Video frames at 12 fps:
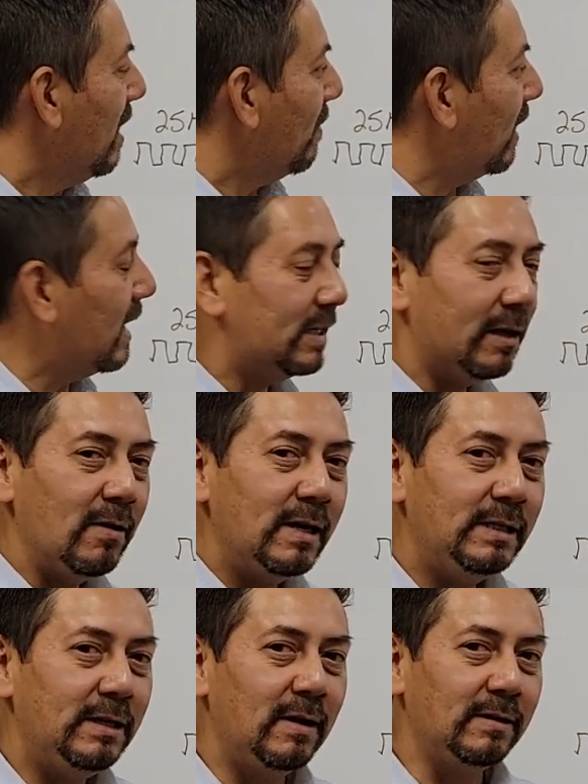But as long
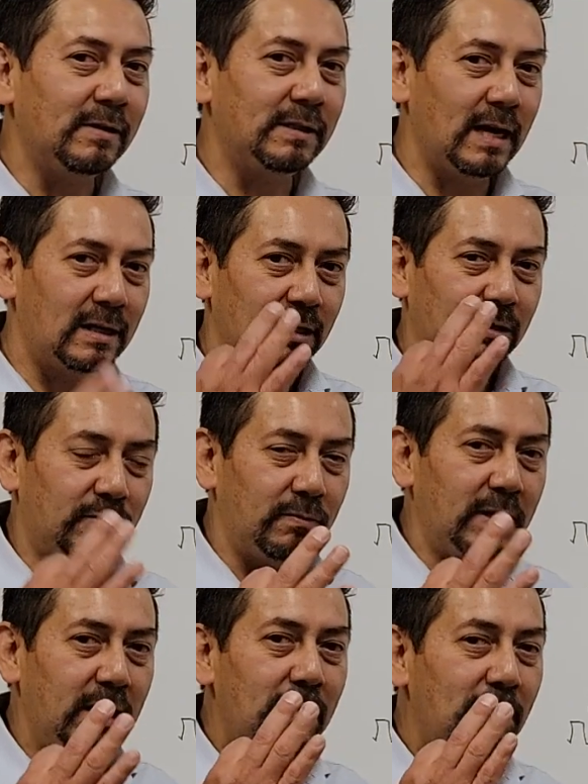as you understand the
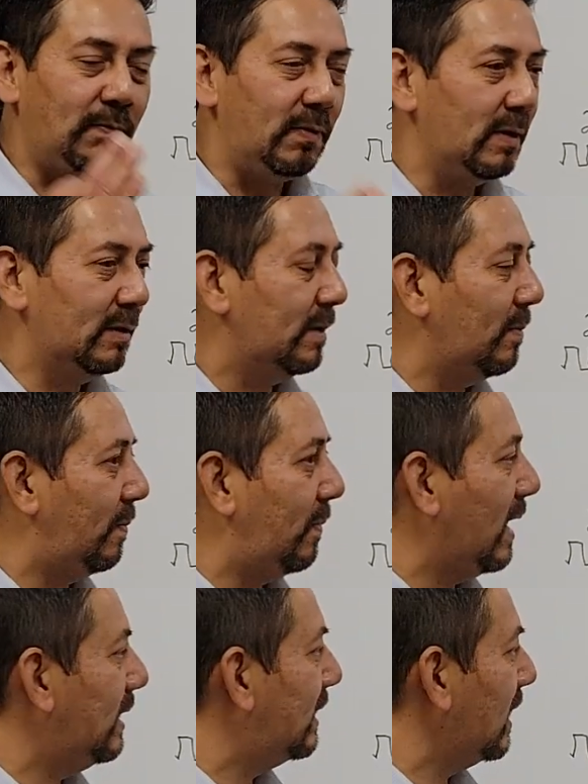three
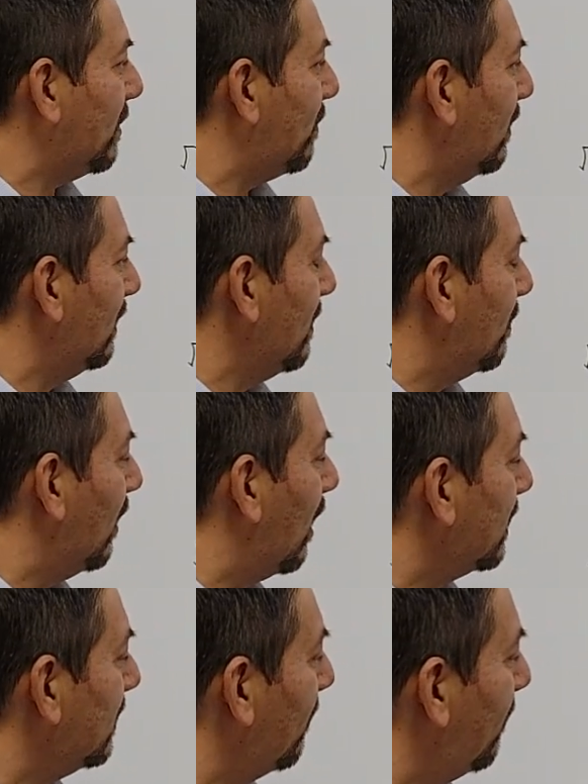basic building
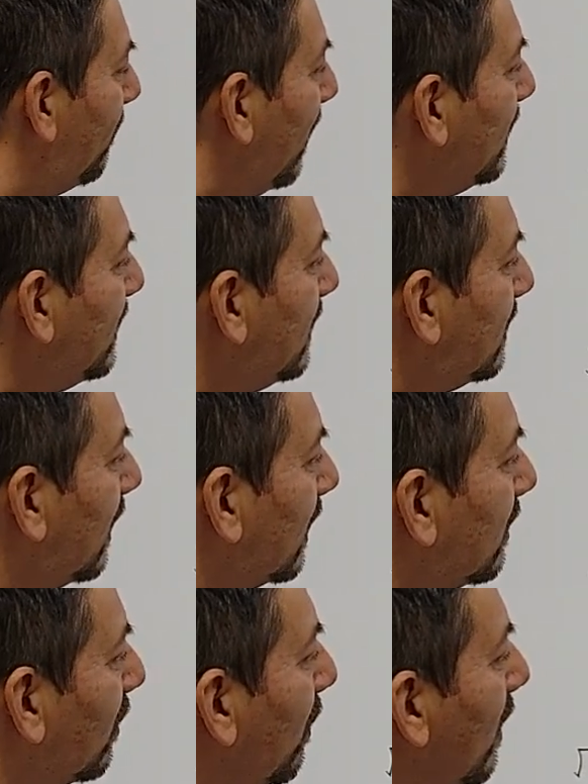blocks, the phase
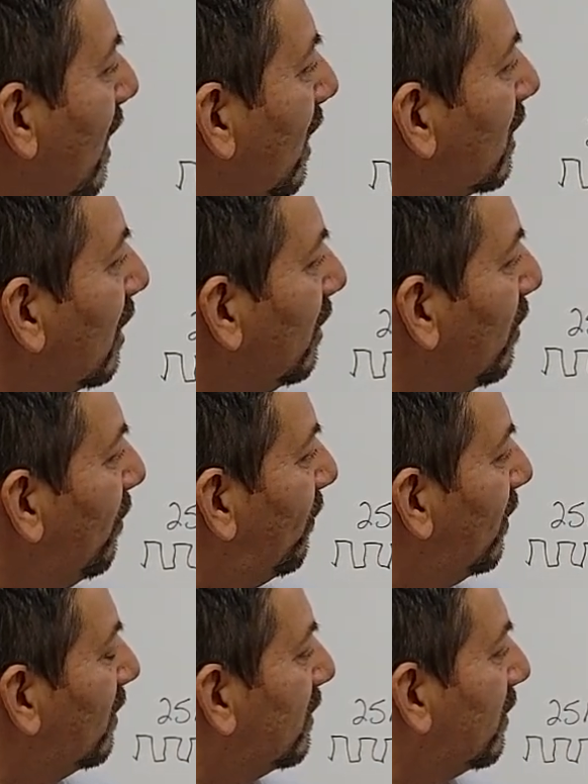detector, the loop
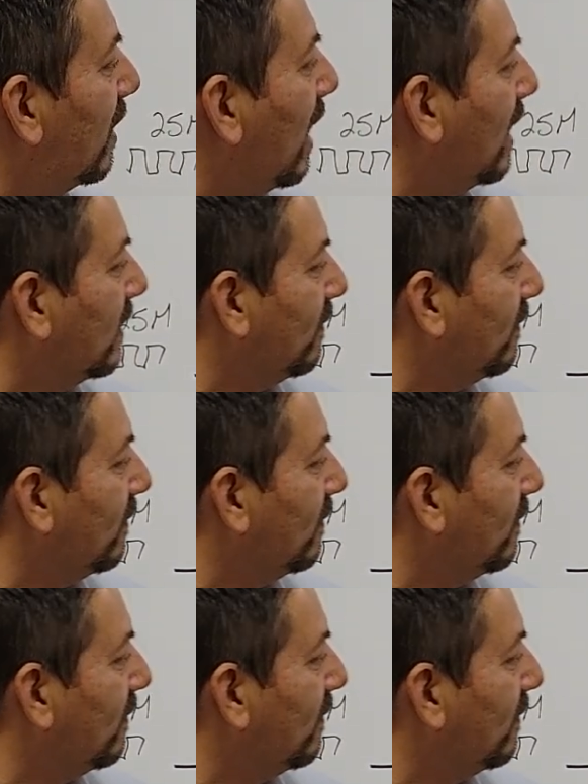filter, and the